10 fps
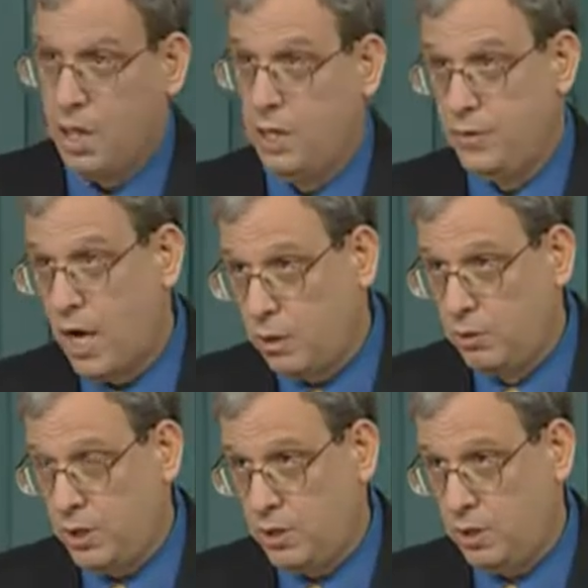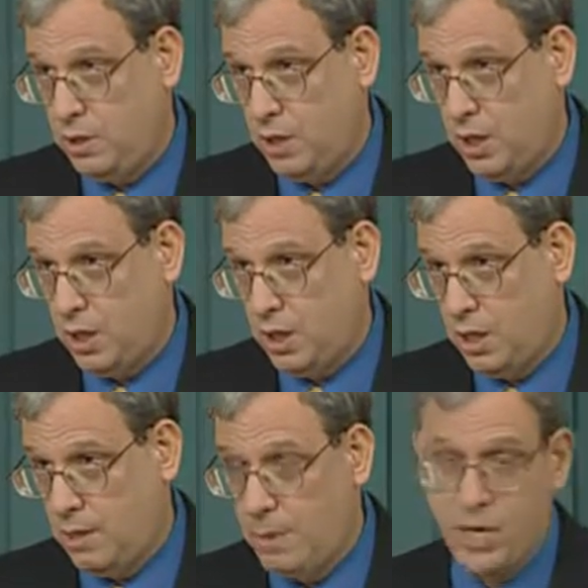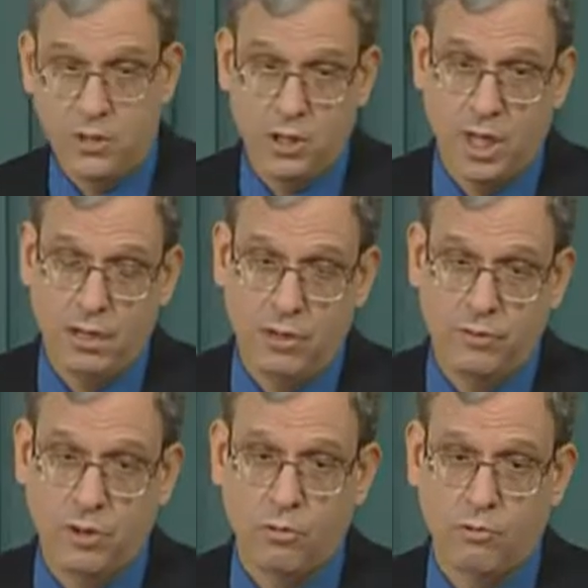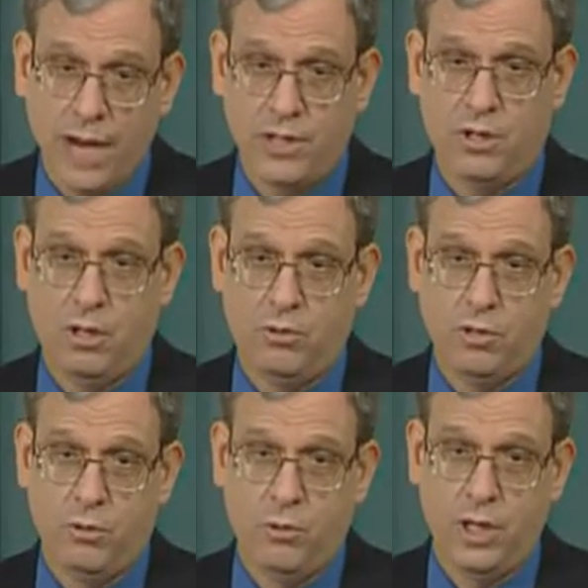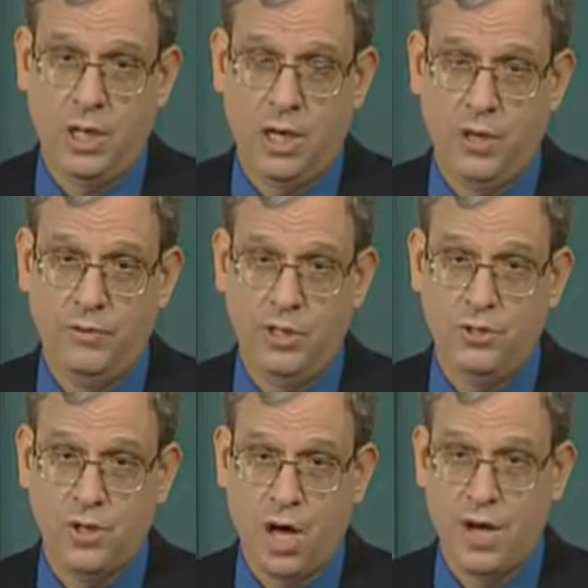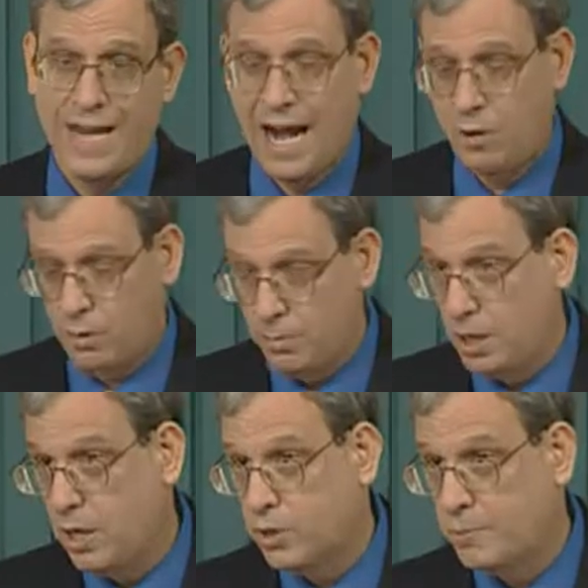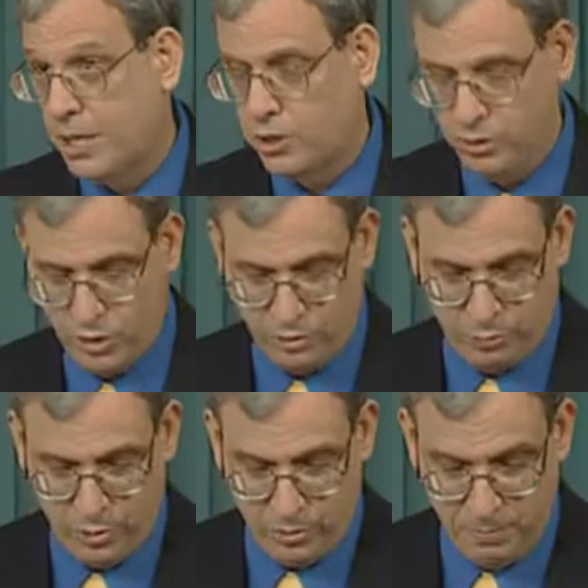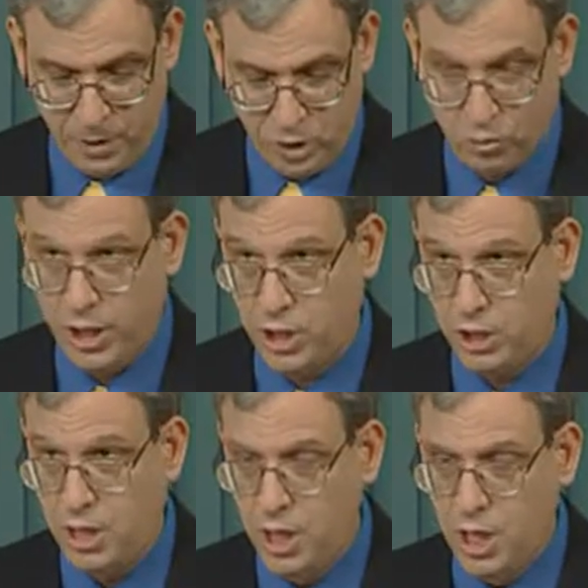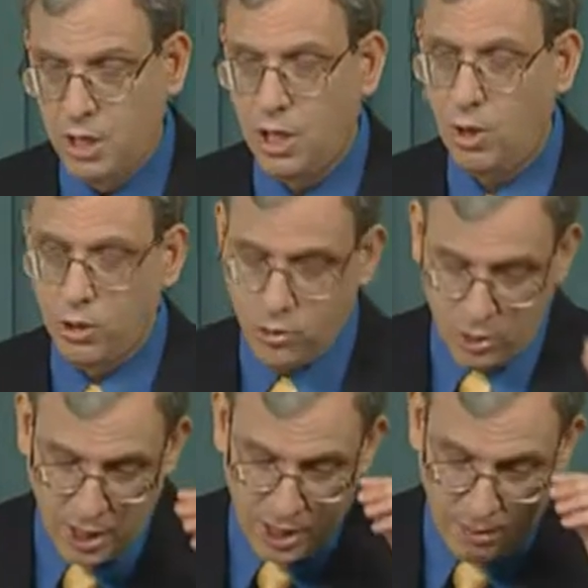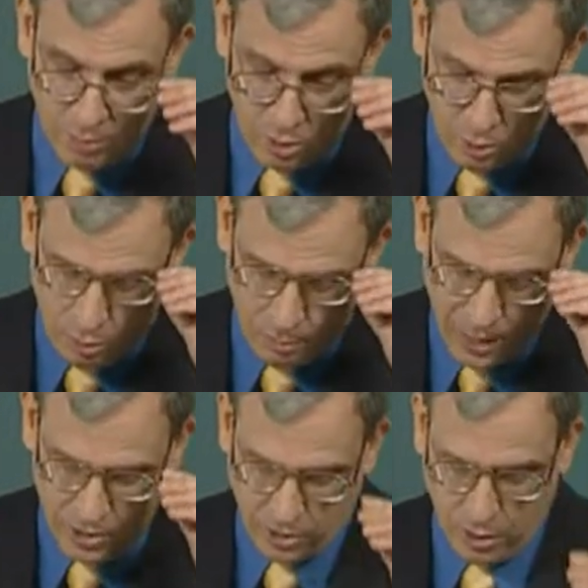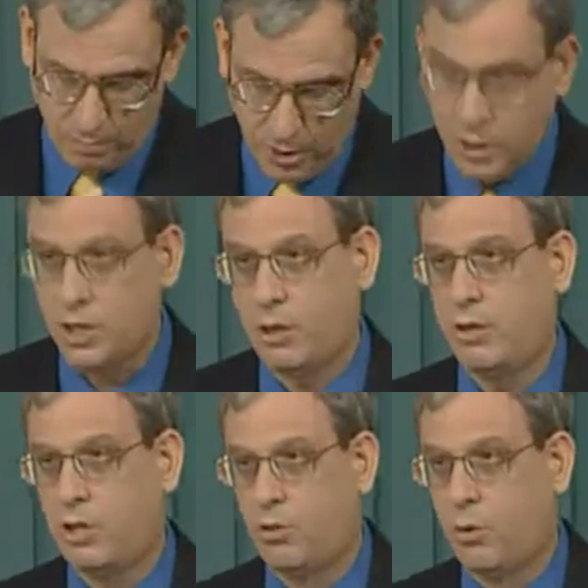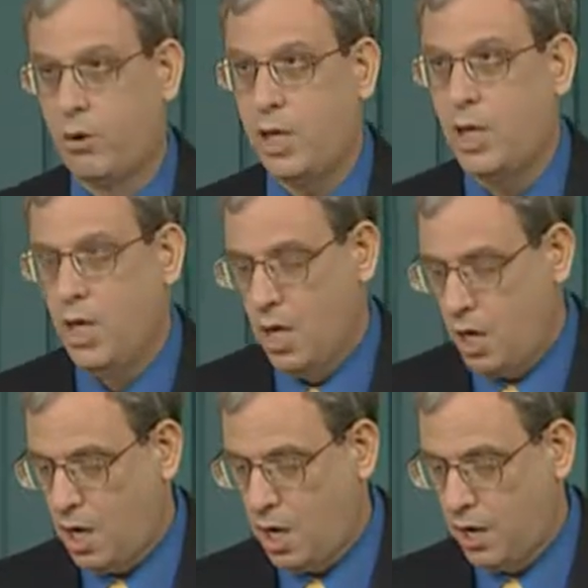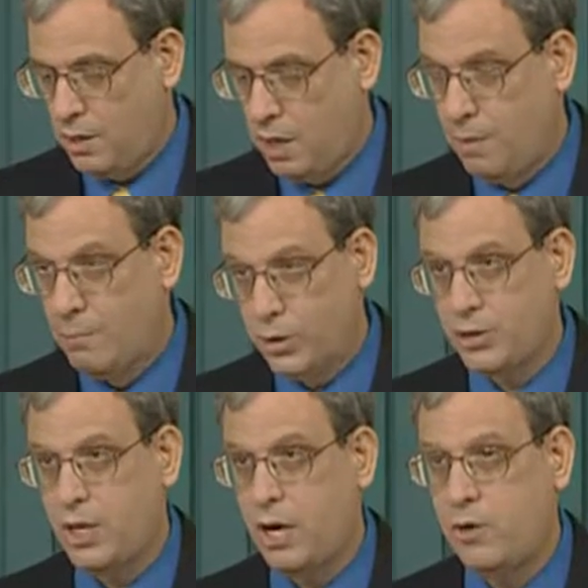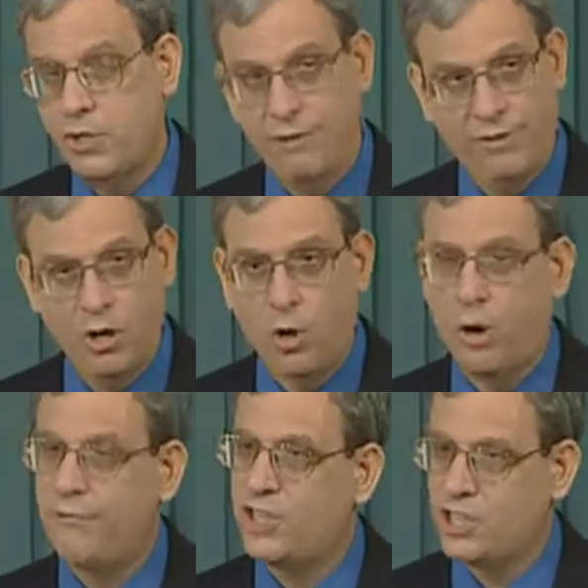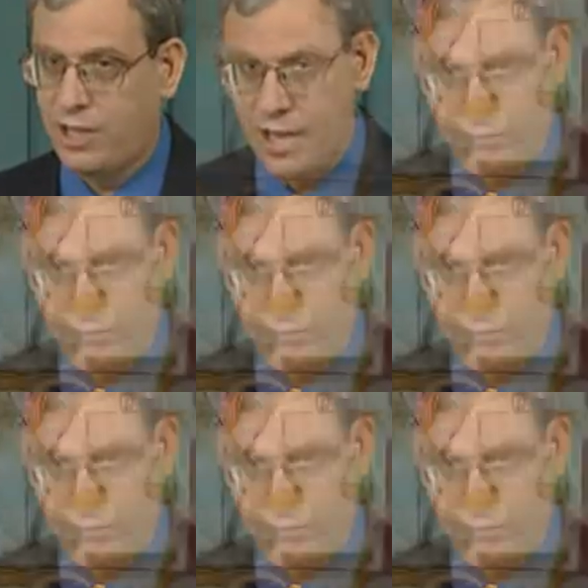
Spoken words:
Not only did the Abbasid caliphs rest their authority on these non-Arab specialists for their administration, they also came to base their military authority on mercenaries and very often slave